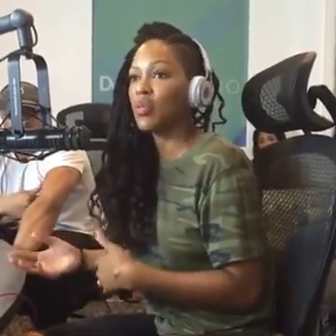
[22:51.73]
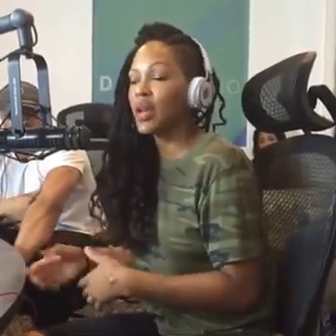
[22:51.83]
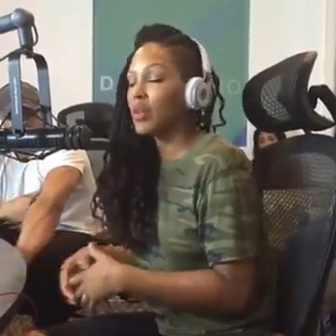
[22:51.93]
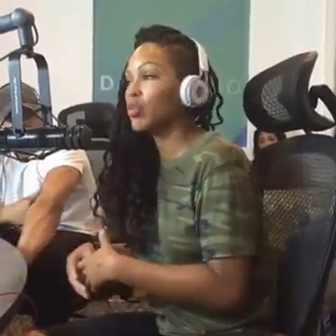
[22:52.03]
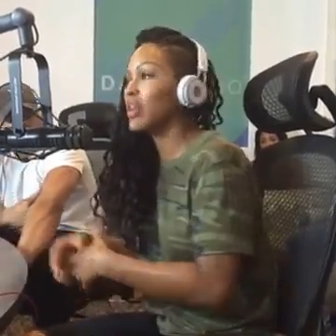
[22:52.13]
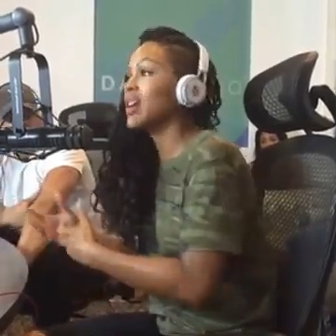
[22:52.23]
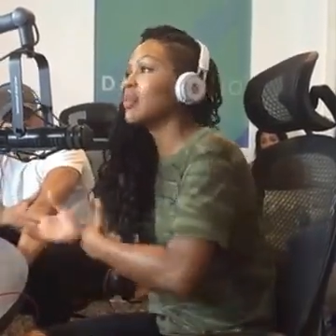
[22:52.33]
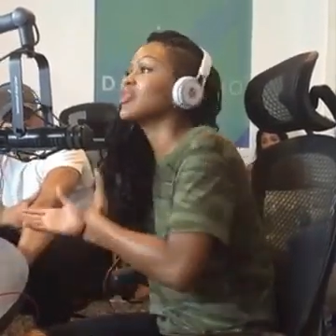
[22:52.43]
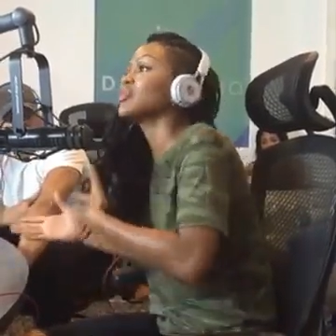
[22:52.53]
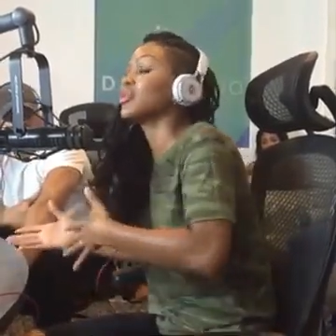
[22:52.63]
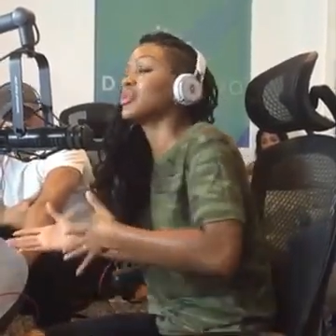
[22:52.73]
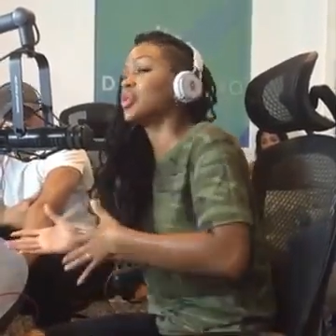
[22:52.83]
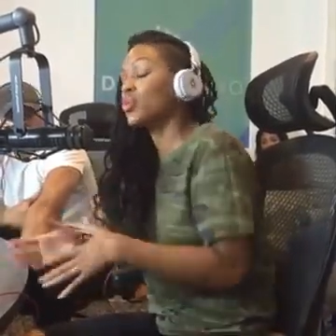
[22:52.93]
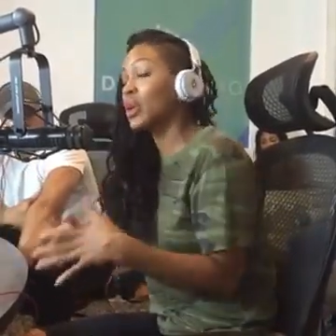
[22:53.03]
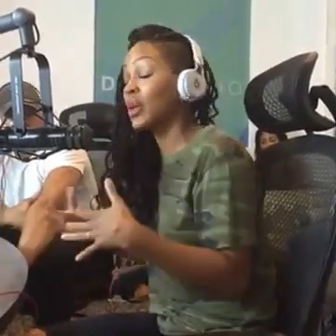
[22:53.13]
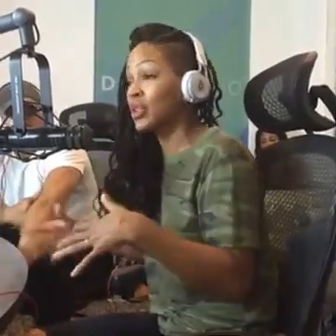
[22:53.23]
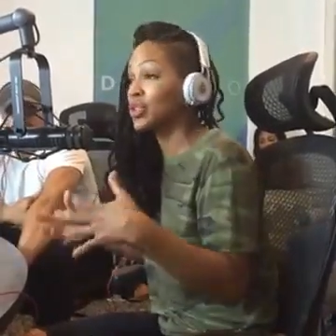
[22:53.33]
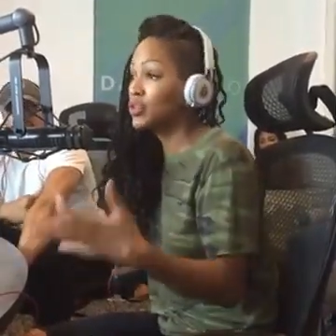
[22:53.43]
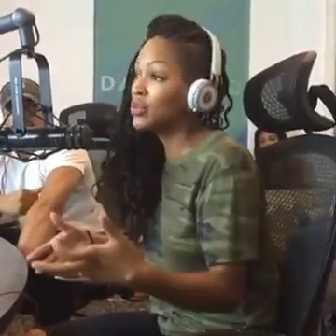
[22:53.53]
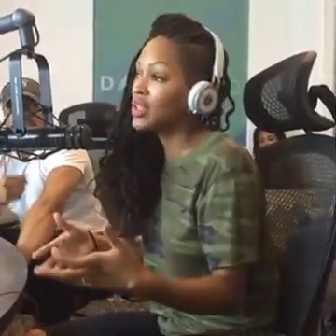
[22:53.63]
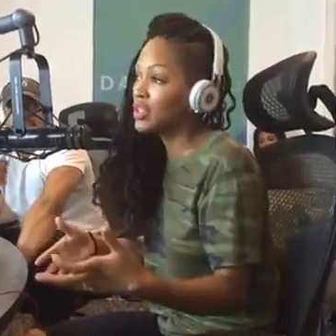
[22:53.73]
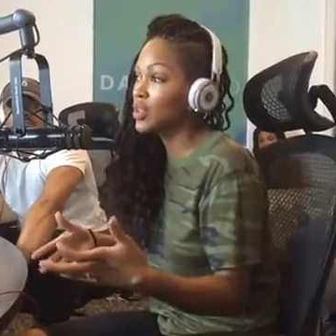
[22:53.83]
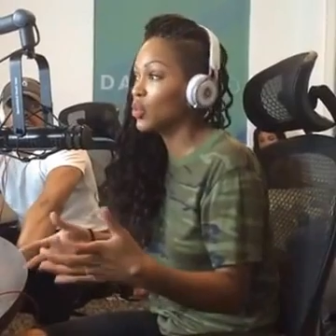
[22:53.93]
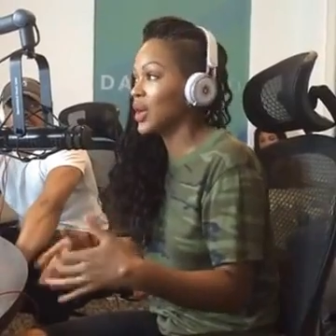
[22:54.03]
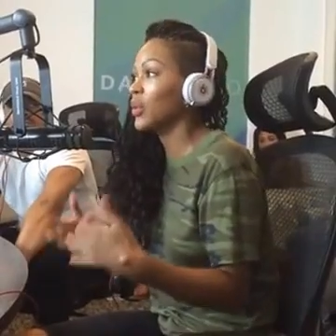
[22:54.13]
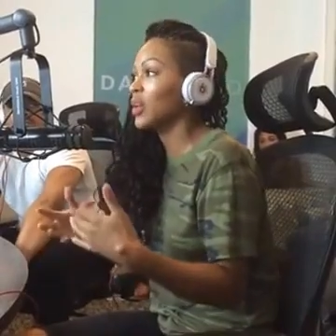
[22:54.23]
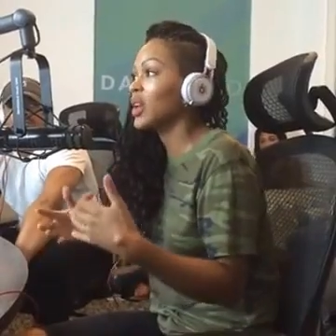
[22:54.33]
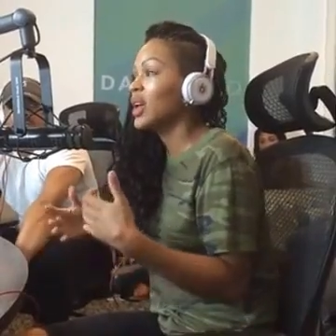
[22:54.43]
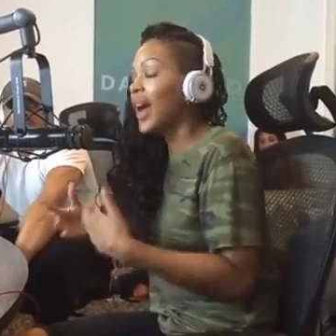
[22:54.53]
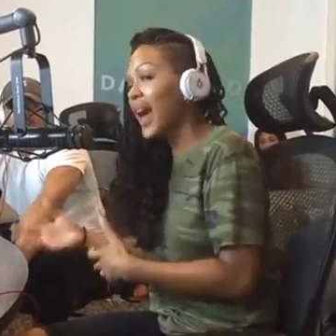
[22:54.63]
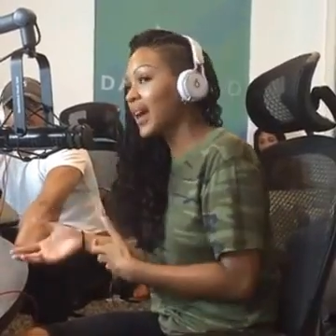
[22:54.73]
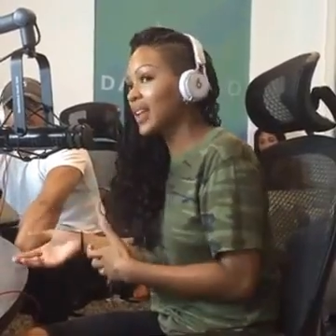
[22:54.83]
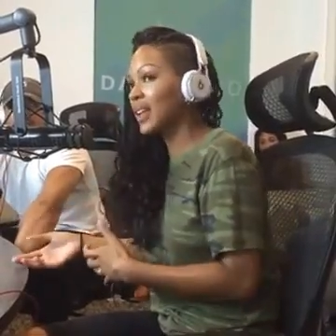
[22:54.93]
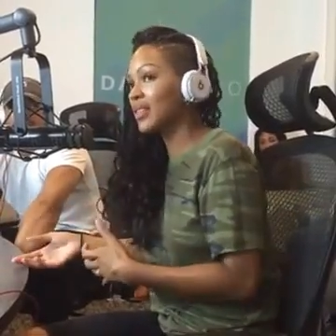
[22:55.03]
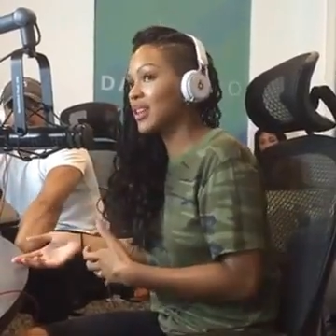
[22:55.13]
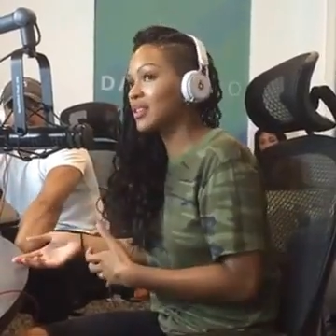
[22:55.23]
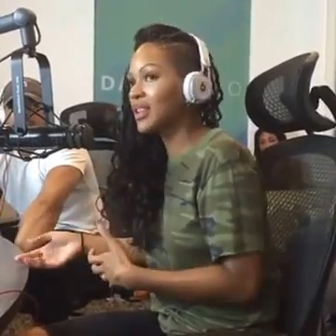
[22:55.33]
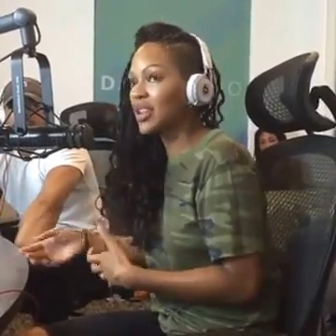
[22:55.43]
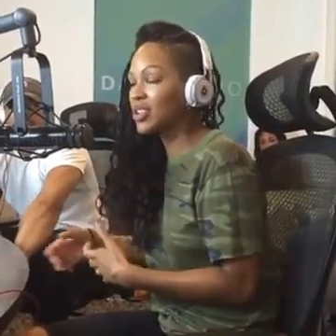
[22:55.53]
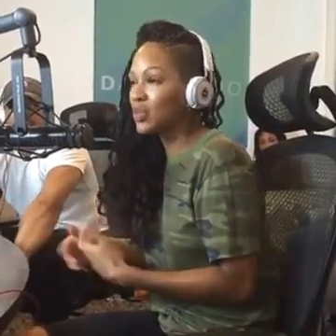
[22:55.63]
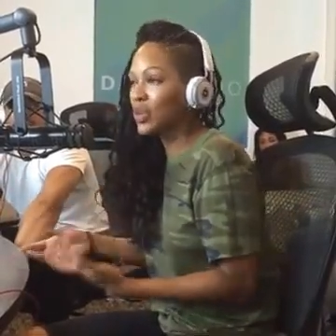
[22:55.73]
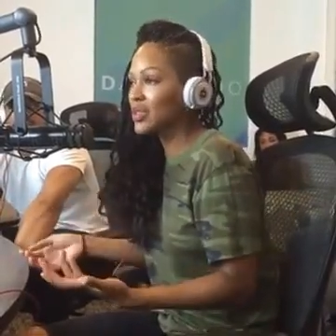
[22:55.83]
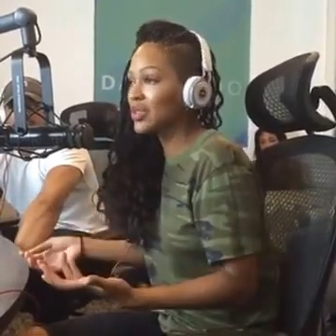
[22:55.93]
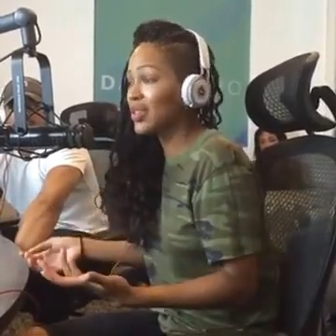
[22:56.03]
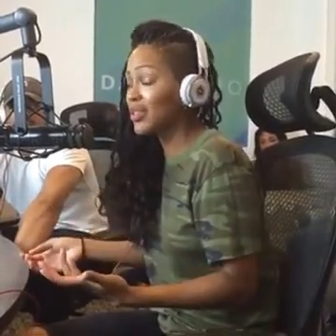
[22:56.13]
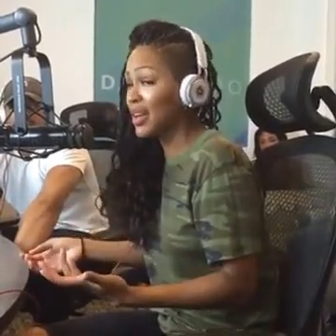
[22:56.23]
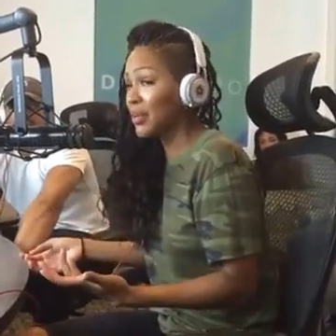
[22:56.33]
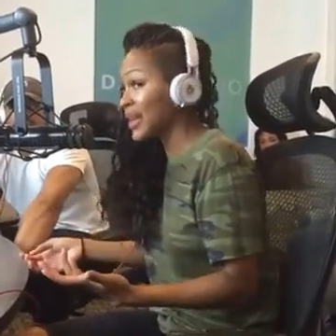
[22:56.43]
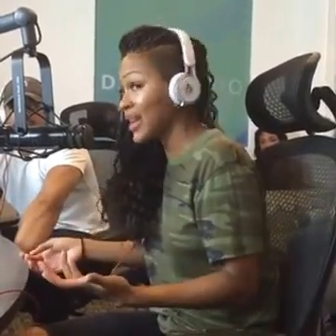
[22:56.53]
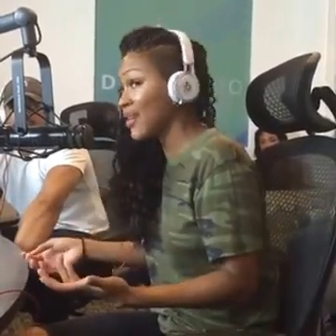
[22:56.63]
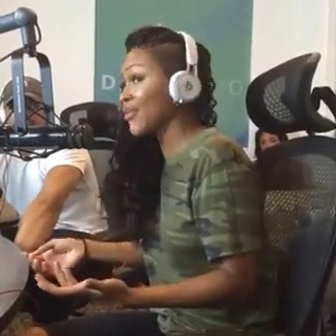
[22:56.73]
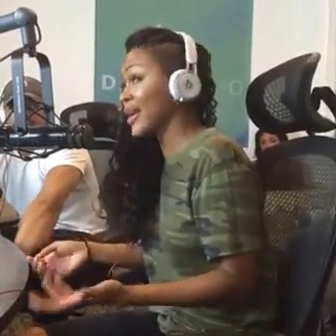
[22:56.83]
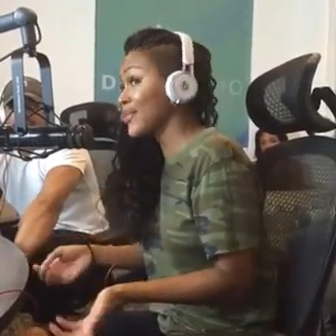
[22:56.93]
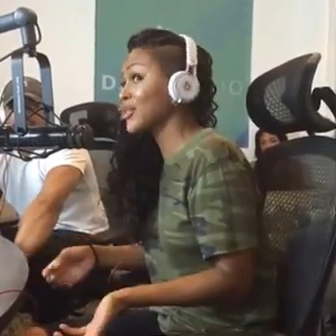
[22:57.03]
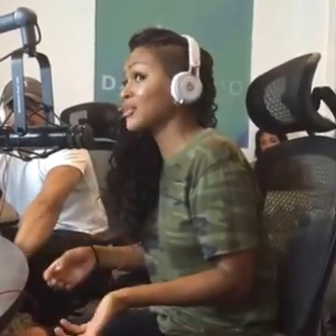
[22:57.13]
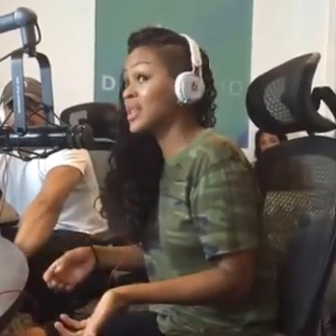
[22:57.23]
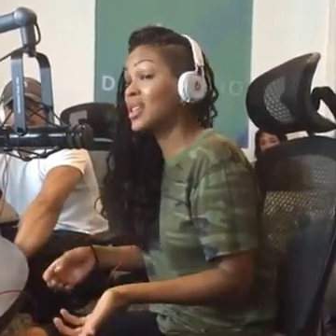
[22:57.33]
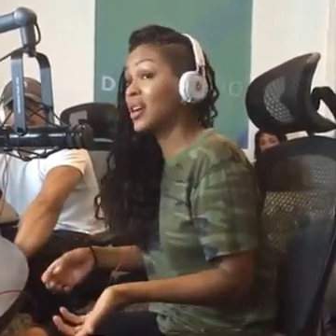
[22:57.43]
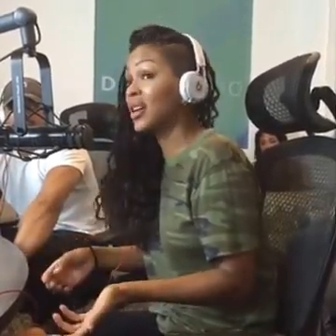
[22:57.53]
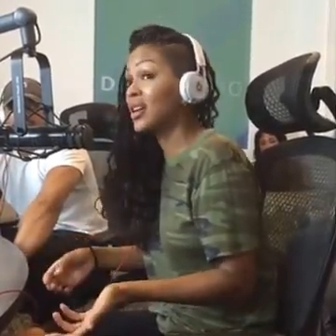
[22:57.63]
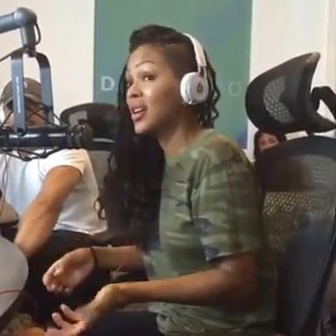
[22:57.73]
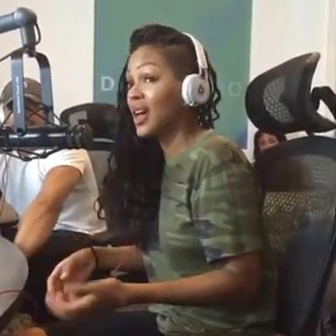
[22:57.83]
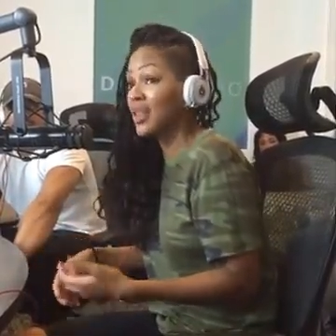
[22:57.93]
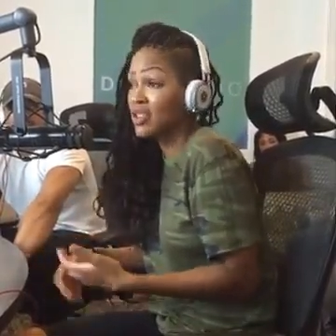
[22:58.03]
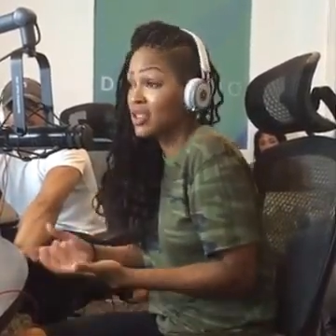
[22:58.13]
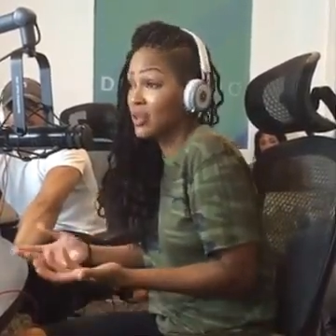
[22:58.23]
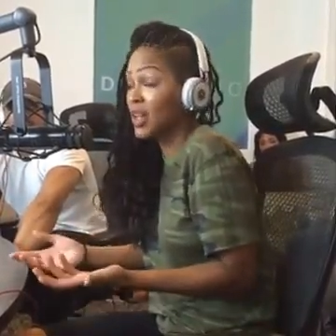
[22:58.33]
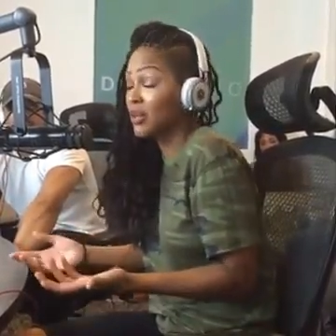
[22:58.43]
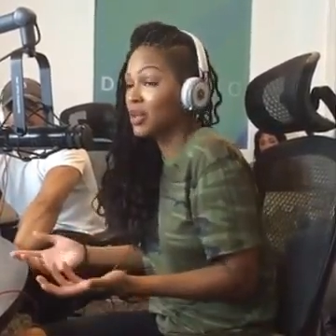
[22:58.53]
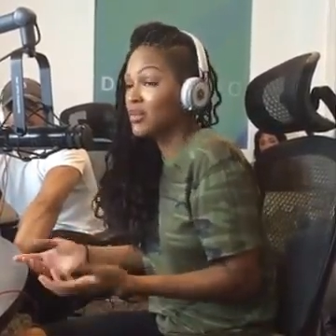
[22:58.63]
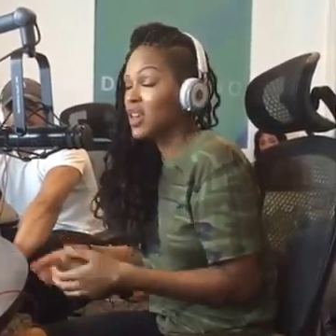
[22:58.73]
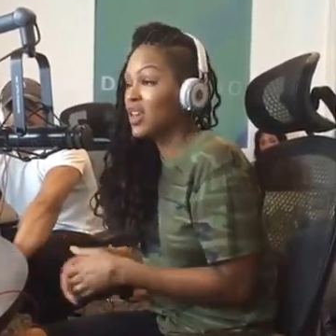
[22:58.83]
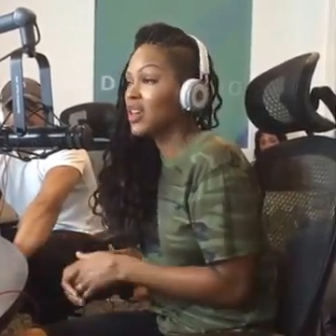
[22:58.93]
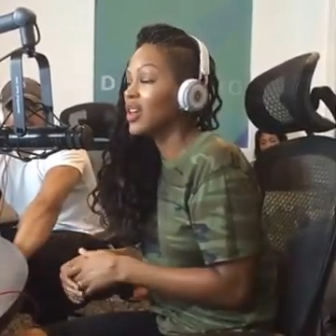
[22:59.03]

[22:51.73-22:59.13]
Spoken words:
when I would become this person, or when I would do this, or when I would act like this, and I just wasn't there, and I may never ever be there. That just may not be me.